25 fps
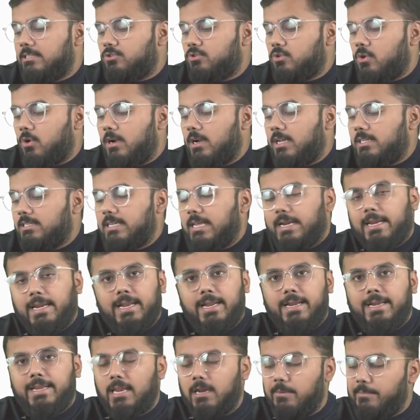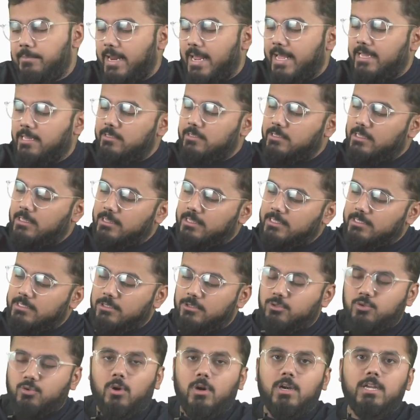is called as a radial branch. This
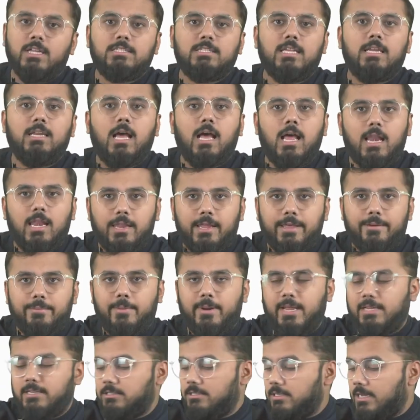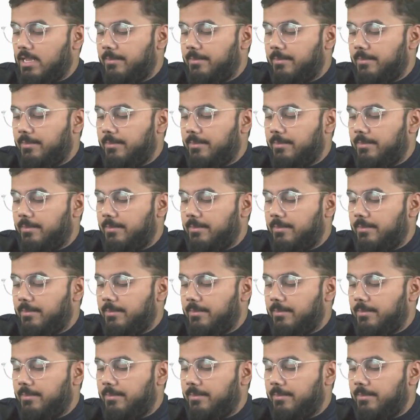is called as an ulnar branch.